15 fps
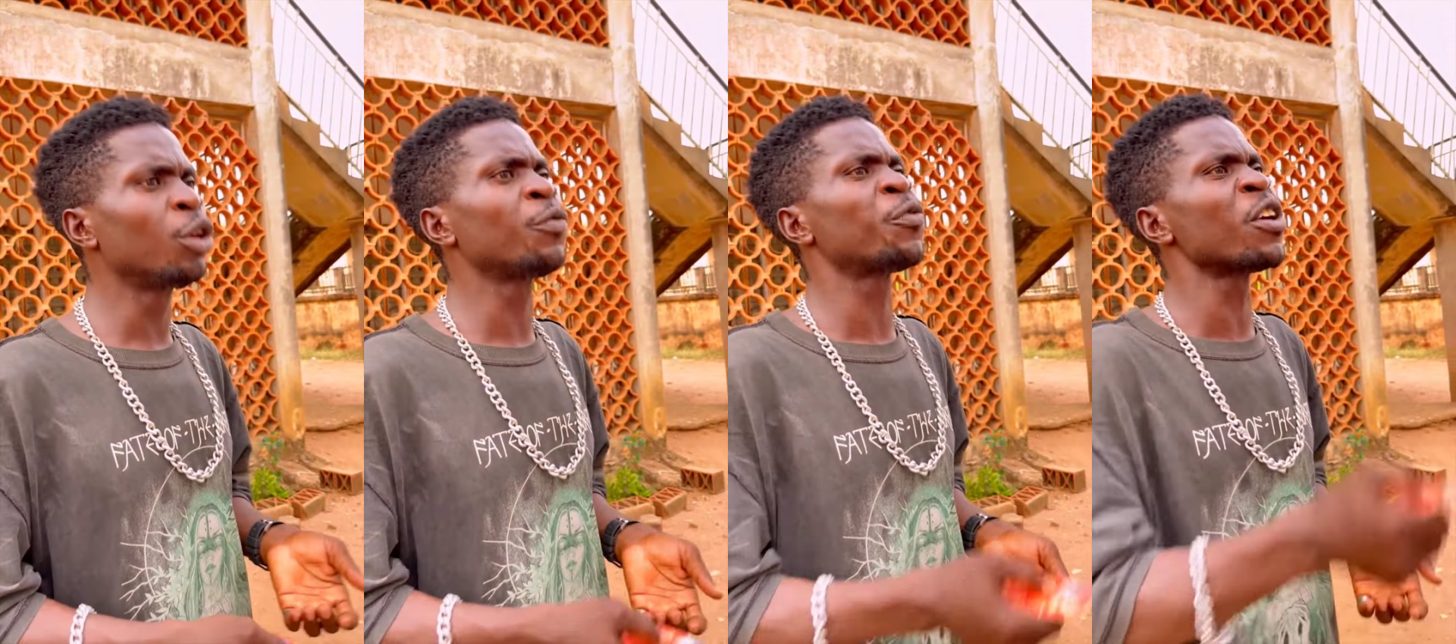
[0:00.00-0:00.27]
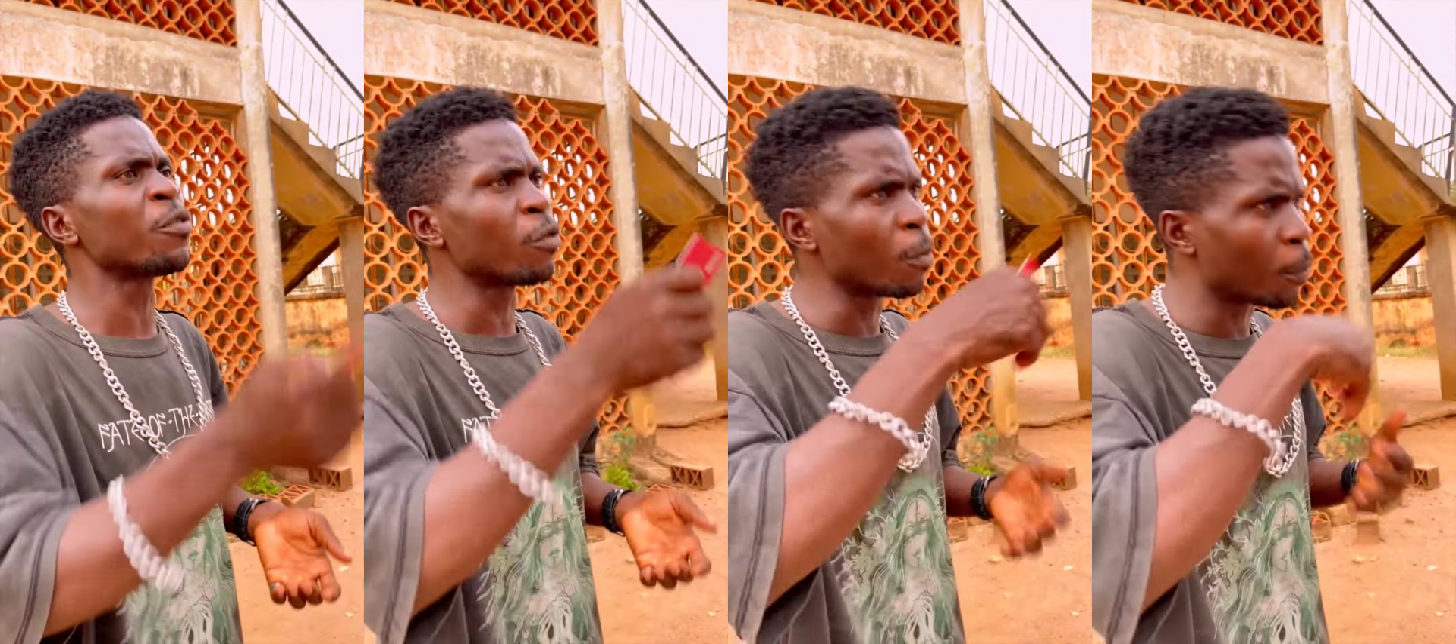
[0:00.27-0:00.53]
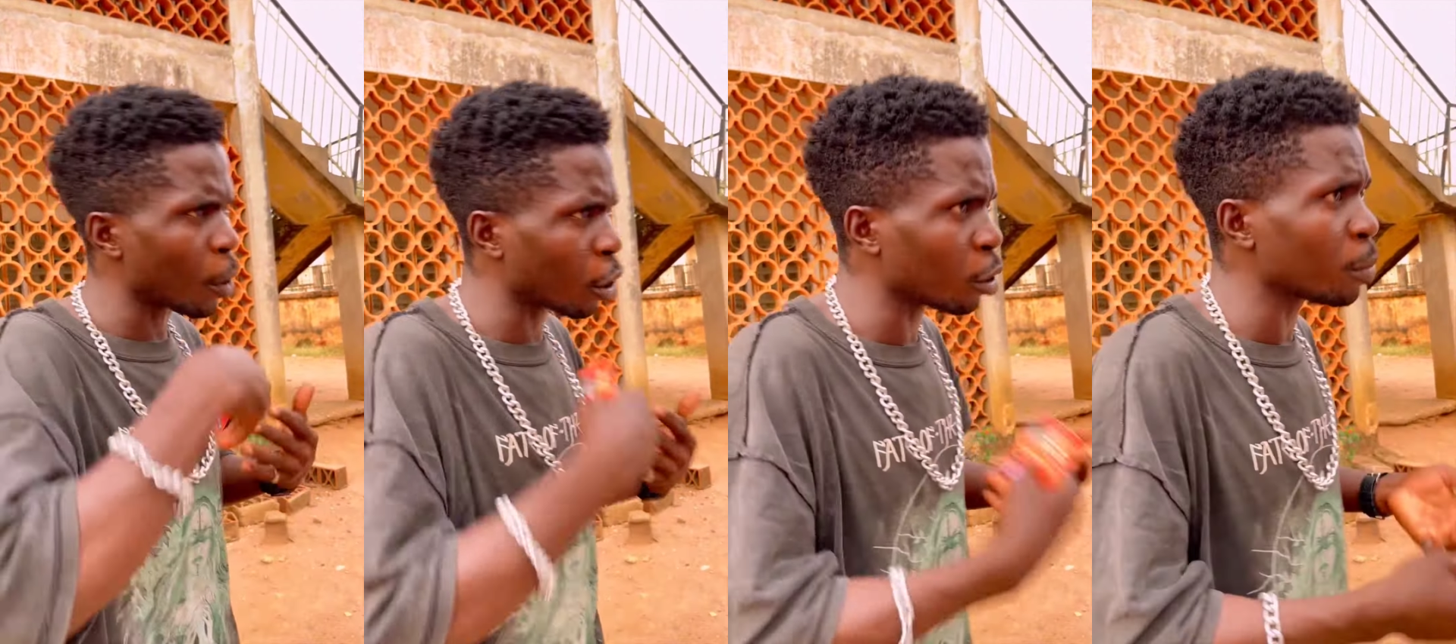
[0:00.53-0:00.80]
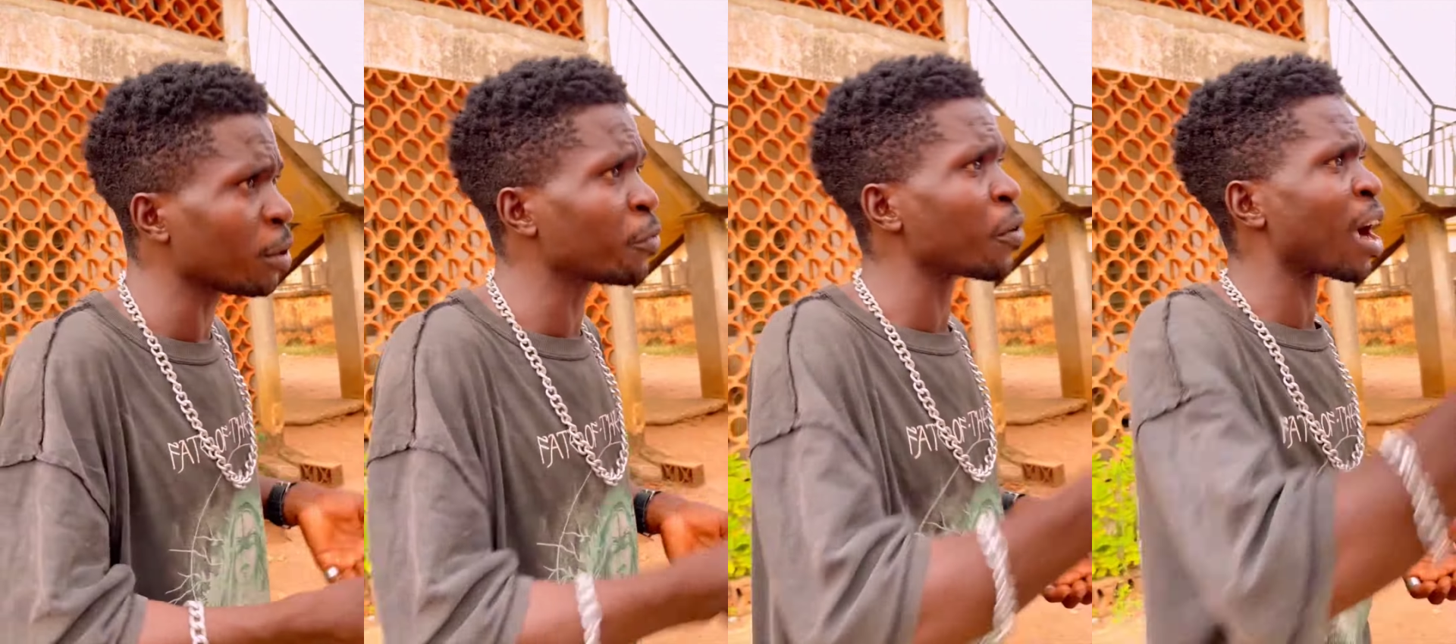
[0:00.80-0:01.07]
If you even borrow
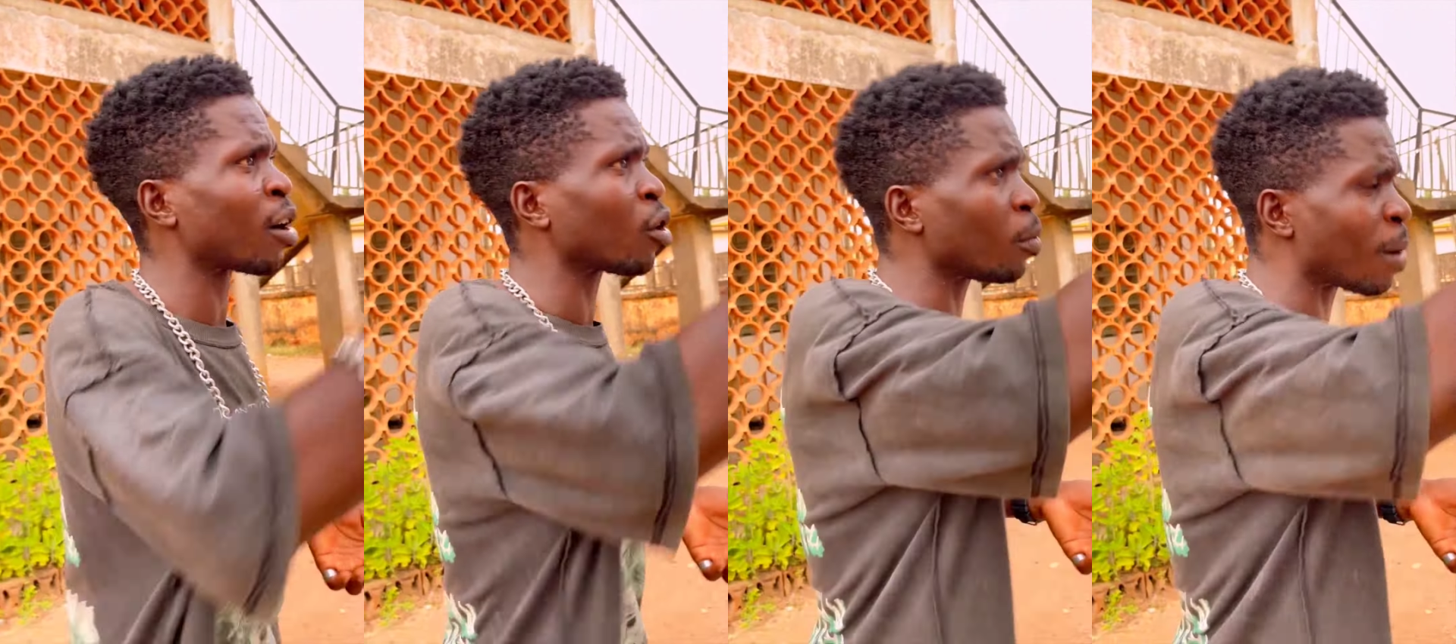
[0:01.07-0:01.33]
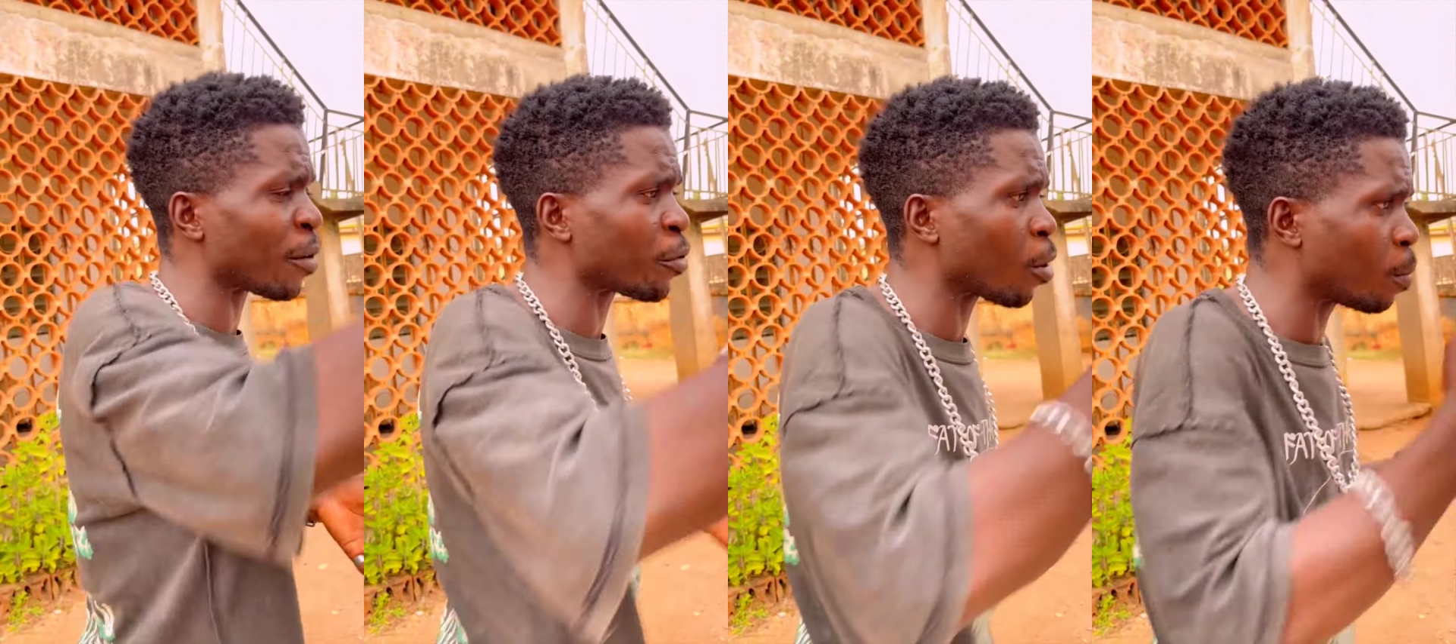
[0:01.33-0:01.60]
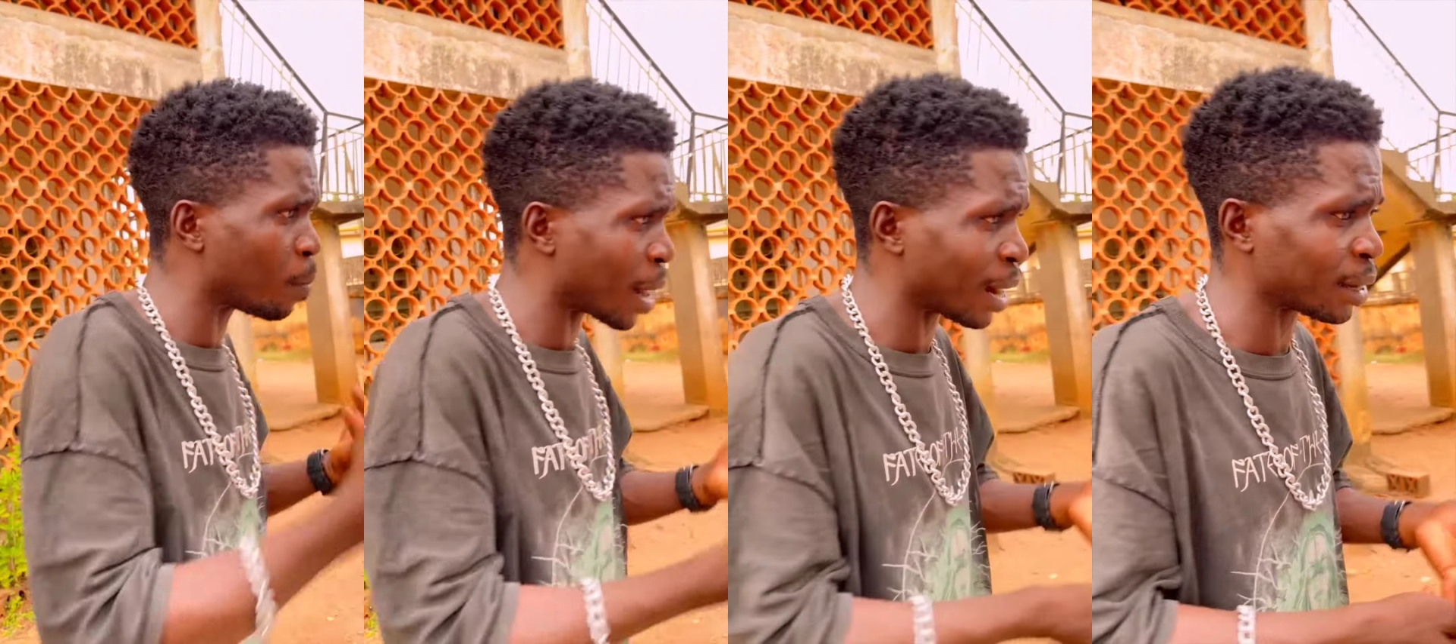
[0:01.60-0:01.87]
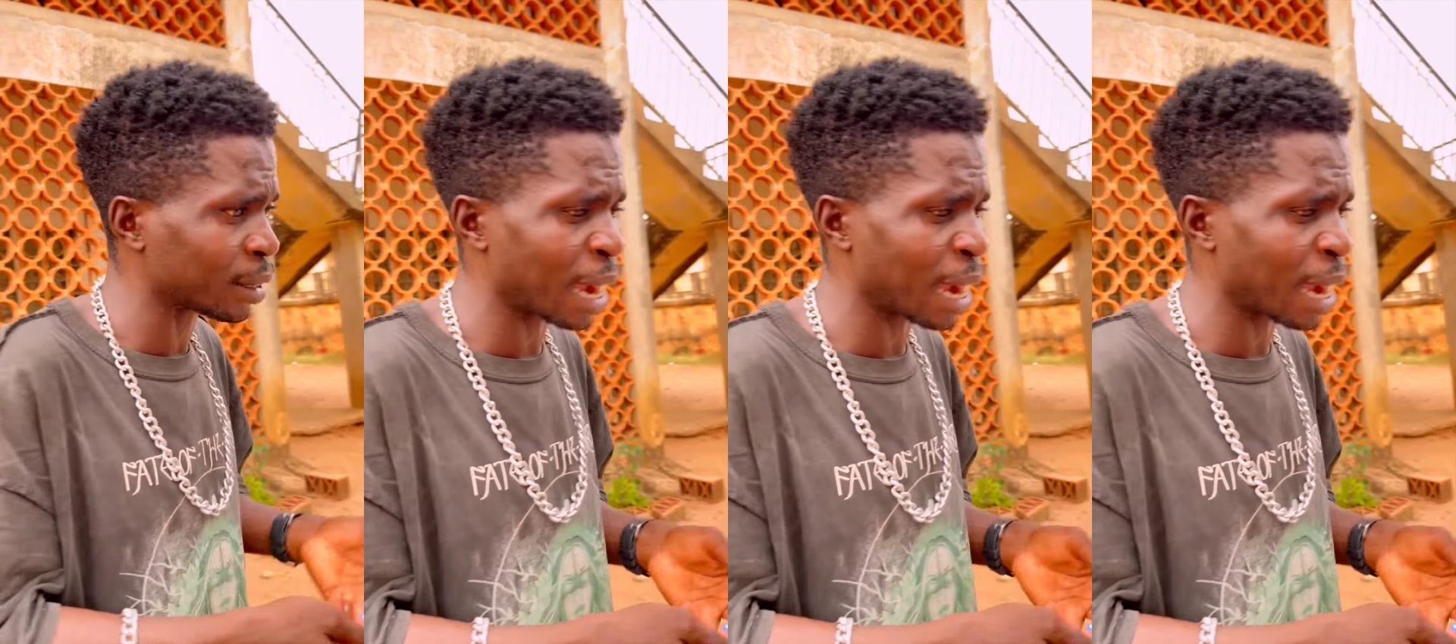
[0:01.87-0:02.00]
me, if I come back for bank,